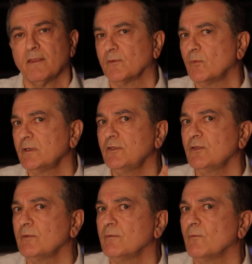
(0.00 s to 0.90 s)
So what do you
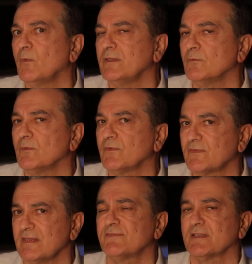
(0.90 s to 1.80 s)
do when you
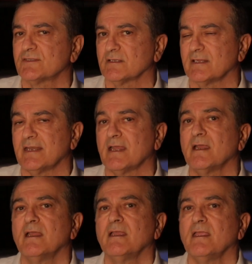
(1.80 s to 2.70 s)
receive such a letter
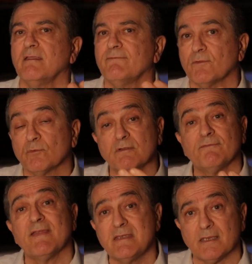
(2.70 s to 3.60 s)
if you're
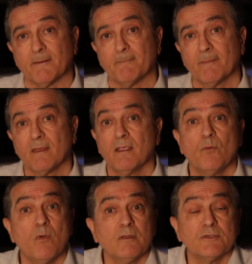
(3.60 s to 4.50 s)
defending?
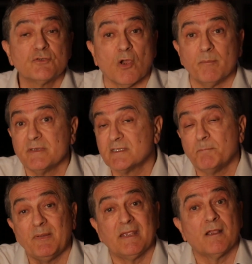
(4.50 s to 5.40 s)
Well, your job is to
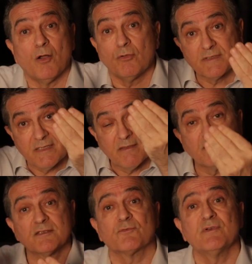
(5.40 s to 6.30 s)
pick holes in
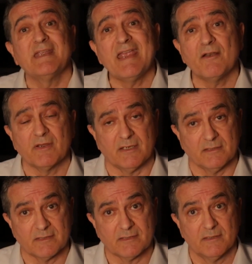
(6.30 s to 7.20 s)
those 3
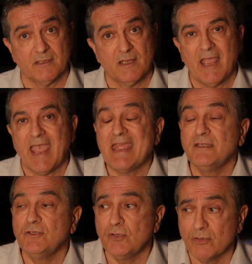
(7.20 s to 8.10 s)
areas.
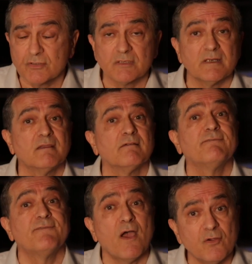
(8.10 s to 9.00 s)
And usually the
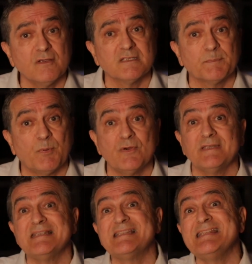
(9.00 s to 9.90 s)
focus
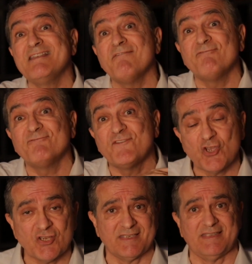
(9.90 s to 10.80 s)
point is in the
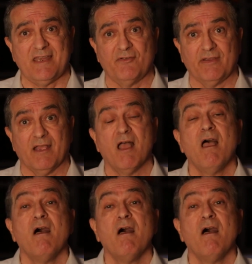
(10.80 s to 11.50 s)
first area.